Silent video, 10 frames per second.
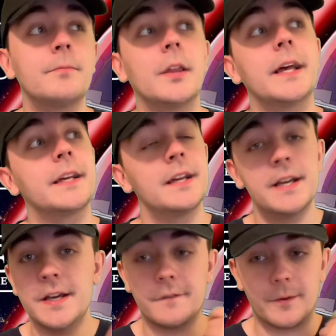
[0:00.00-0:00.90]
like
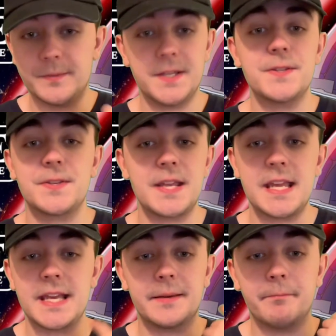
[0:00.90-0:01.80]
from
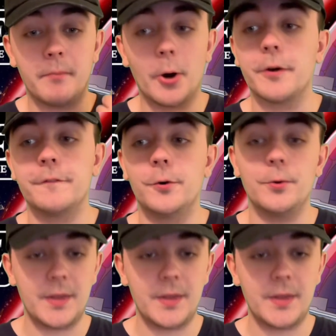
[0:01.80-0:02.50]
Disney and Marvel